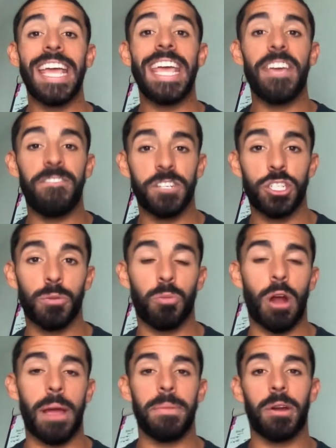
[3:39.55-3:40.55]
if it's your
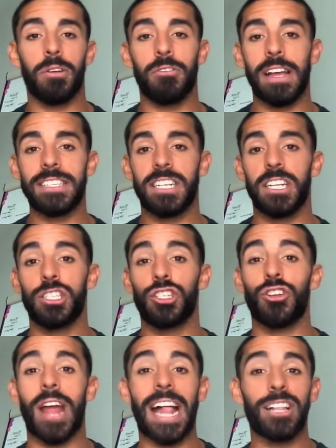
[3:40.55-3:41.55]
primary residence,
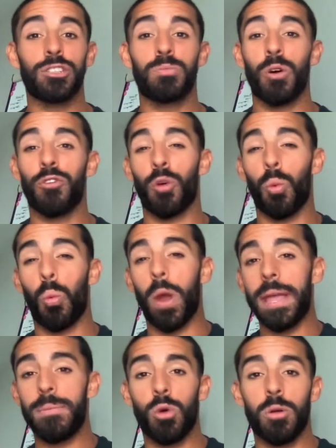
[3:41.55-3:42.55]
you're eligible for
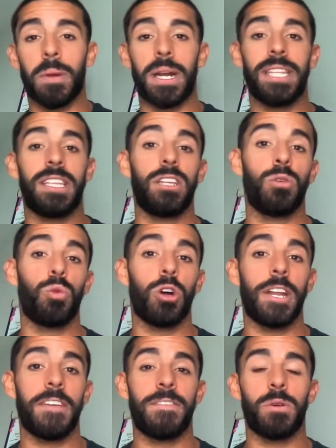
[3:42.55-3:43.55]
way more money than you
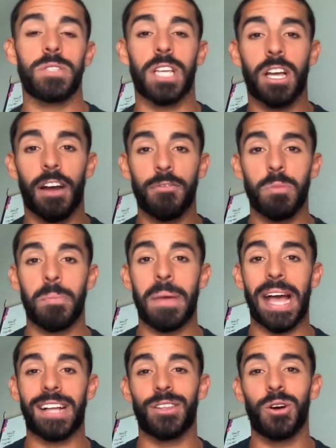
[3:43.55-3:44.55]
would if it was a
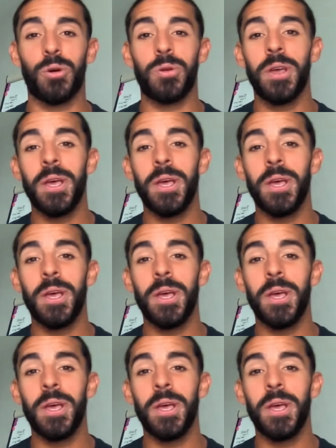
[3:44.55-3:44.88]
government-backed loan.